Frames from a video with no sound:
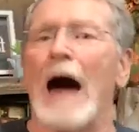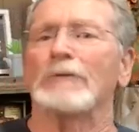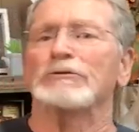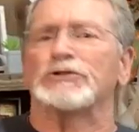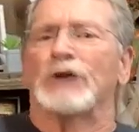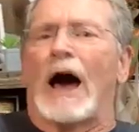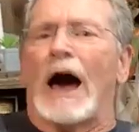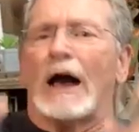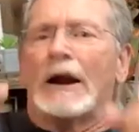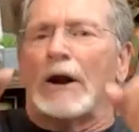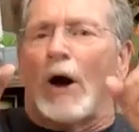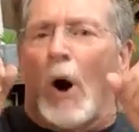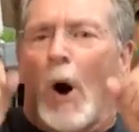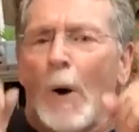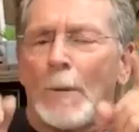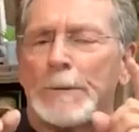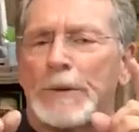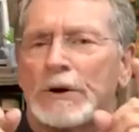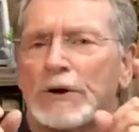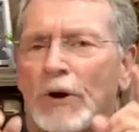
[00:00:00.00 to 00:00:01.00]
I'm trying to
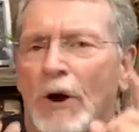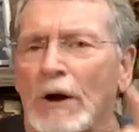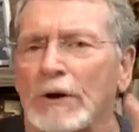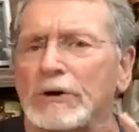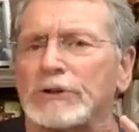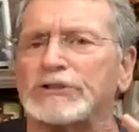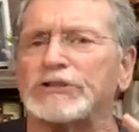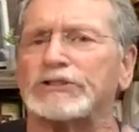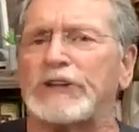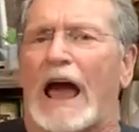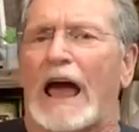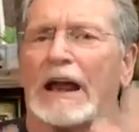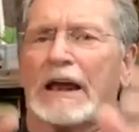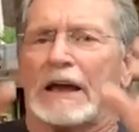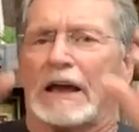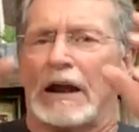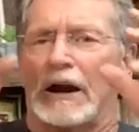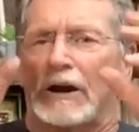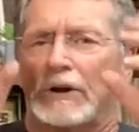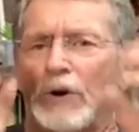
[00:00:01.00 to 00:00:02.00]
open your
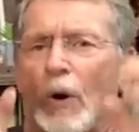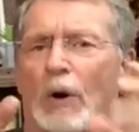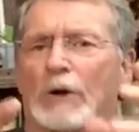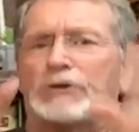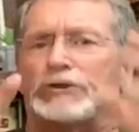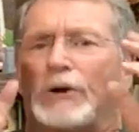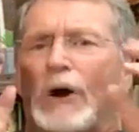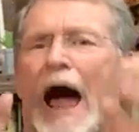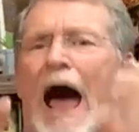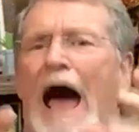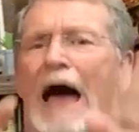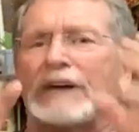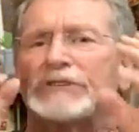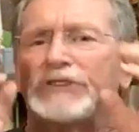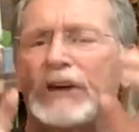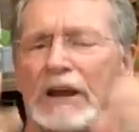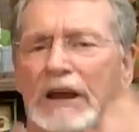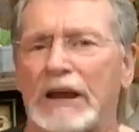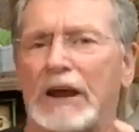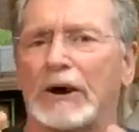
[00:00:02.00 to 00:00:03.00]
understanding and anoint your
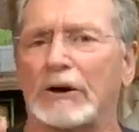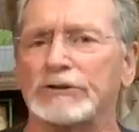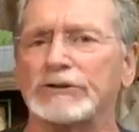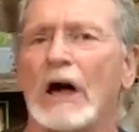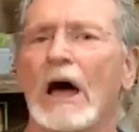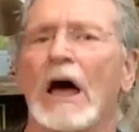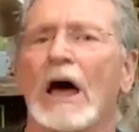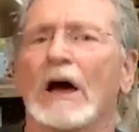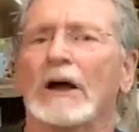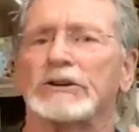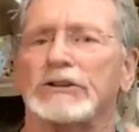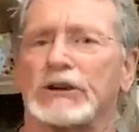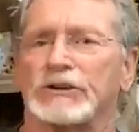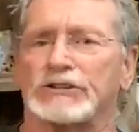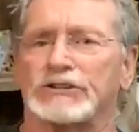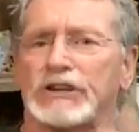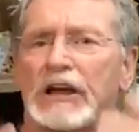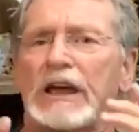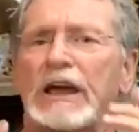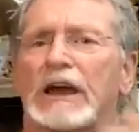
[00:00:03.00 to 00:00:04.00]
eyes and ears to
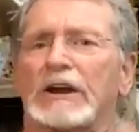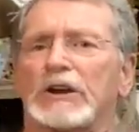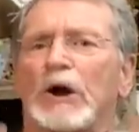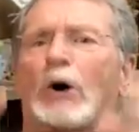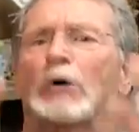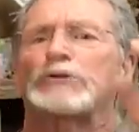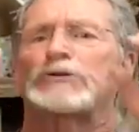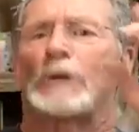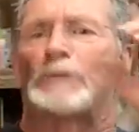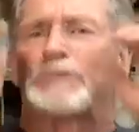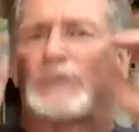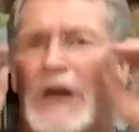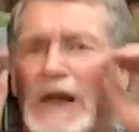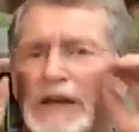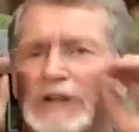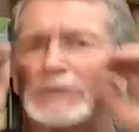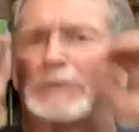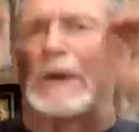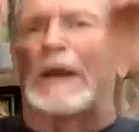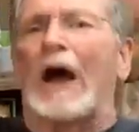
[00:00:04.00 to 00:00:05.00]
see and know some
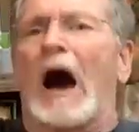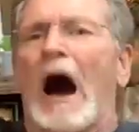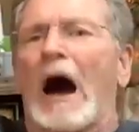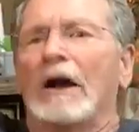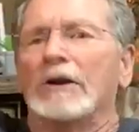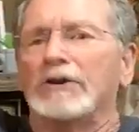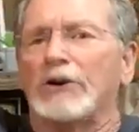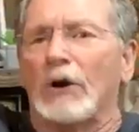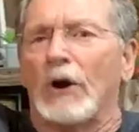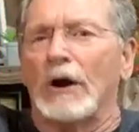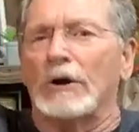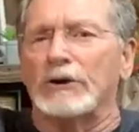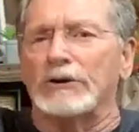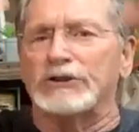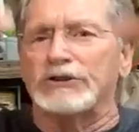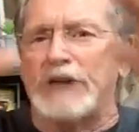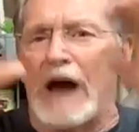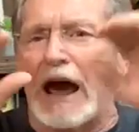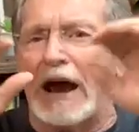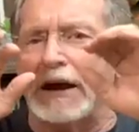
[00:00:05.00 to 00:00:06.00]
things beyond your
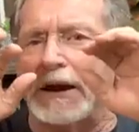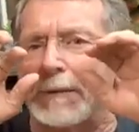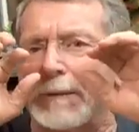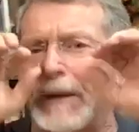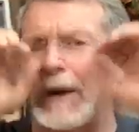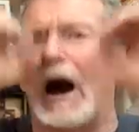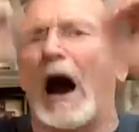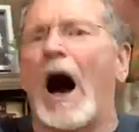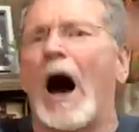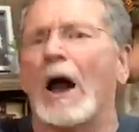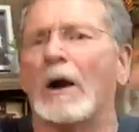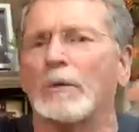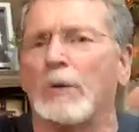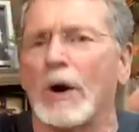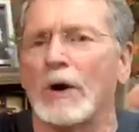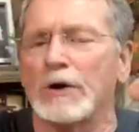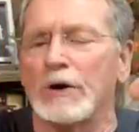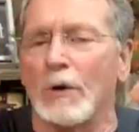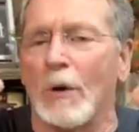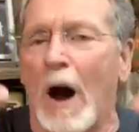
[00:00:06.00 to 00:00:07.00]
understanding, beyond
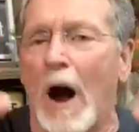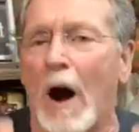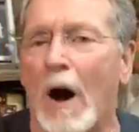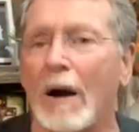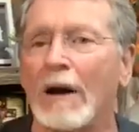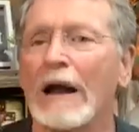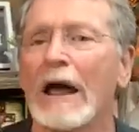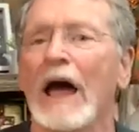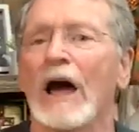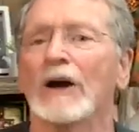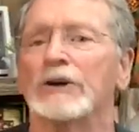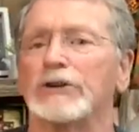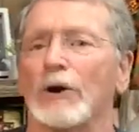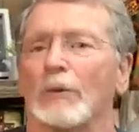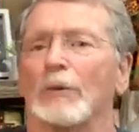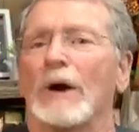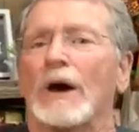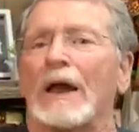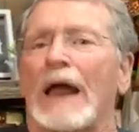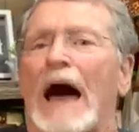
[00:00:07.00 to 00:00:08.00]
where you are,
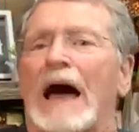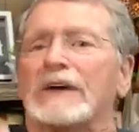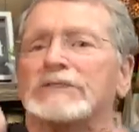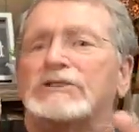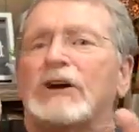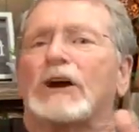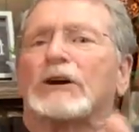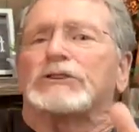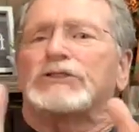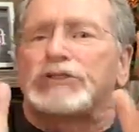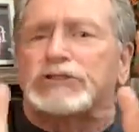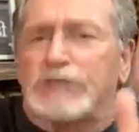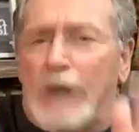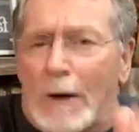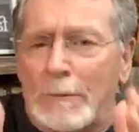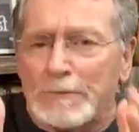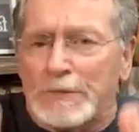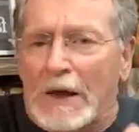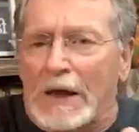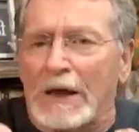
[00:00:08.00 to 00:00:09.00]
to realize there's
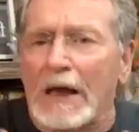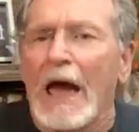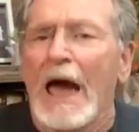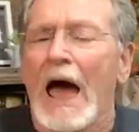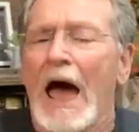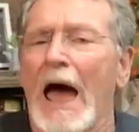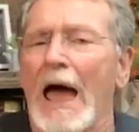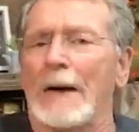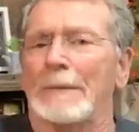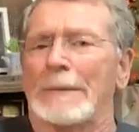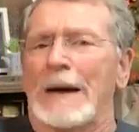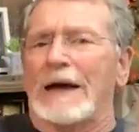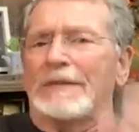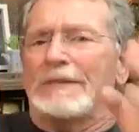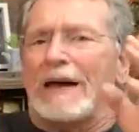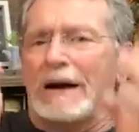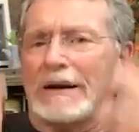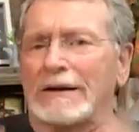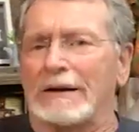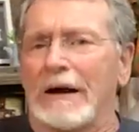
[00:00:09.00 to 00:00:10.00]
something,
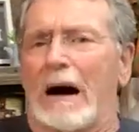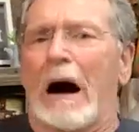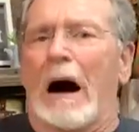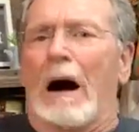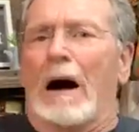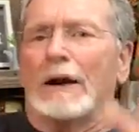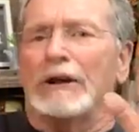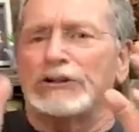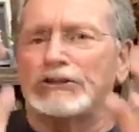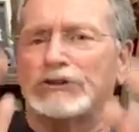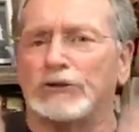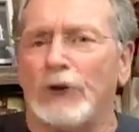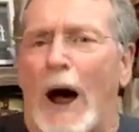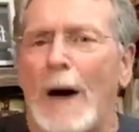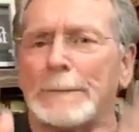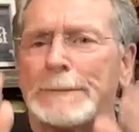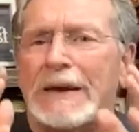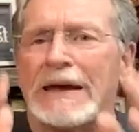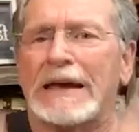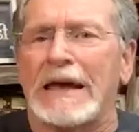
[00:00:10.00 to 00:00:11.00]
amen, that God is
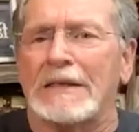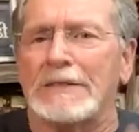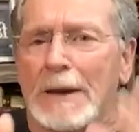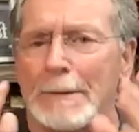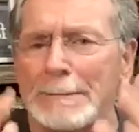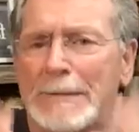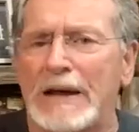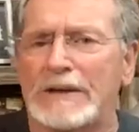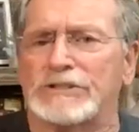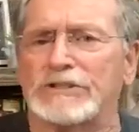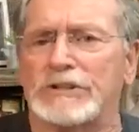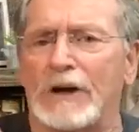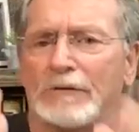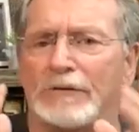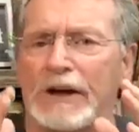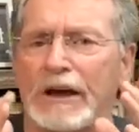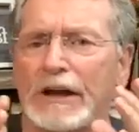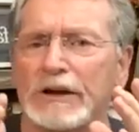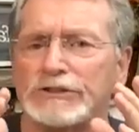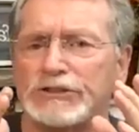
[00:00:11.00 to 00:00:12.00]
dropping in the midst
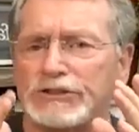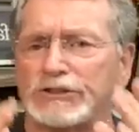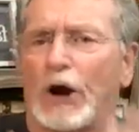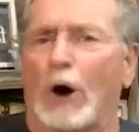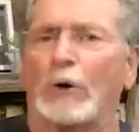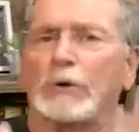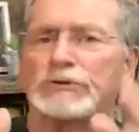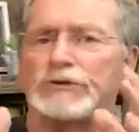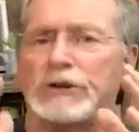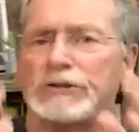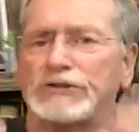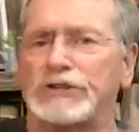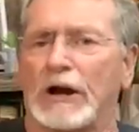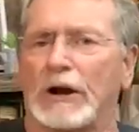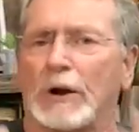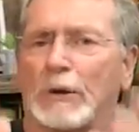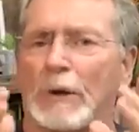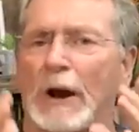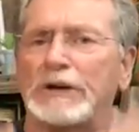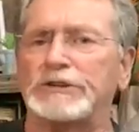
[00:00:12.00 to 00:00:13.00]
of His chosen
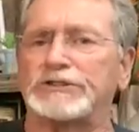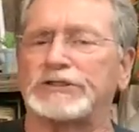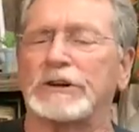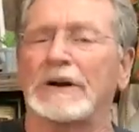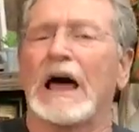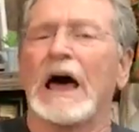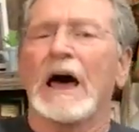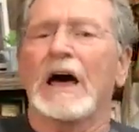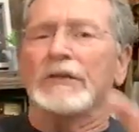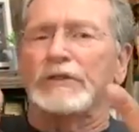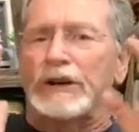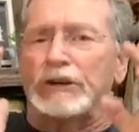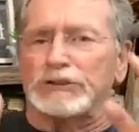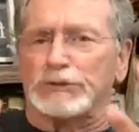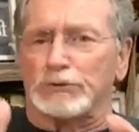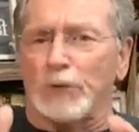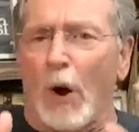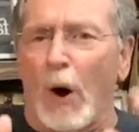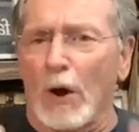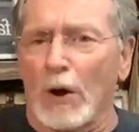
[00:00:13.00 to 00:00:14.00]
generation,
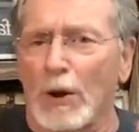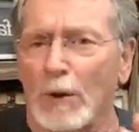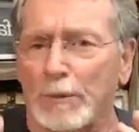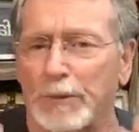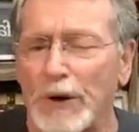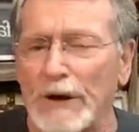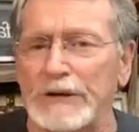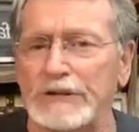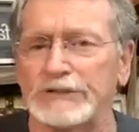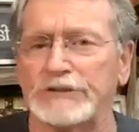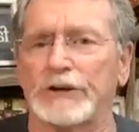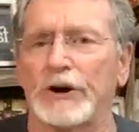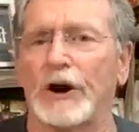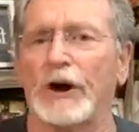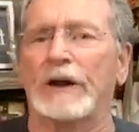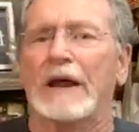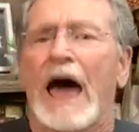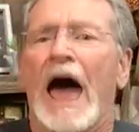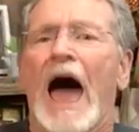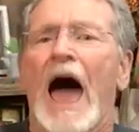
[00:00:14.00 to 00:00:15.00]
this royal
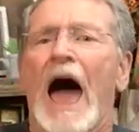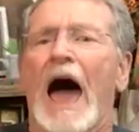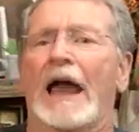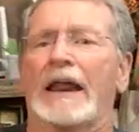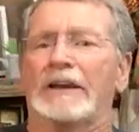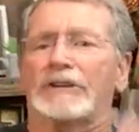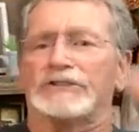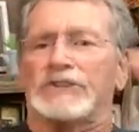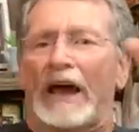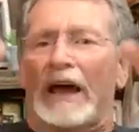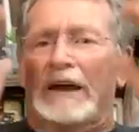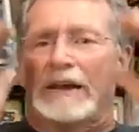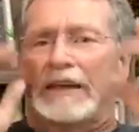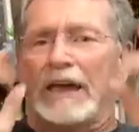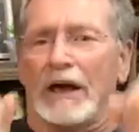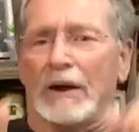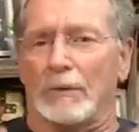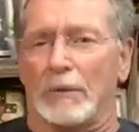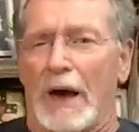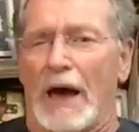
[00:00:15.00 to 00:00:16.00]
priesthood, and He's saying,
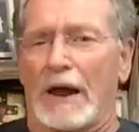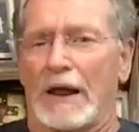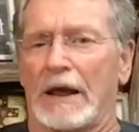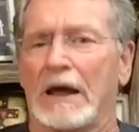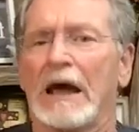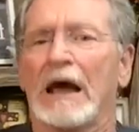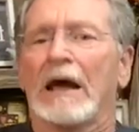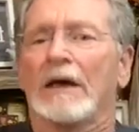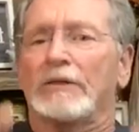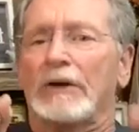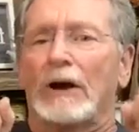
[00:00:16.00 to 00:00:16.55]
get ready.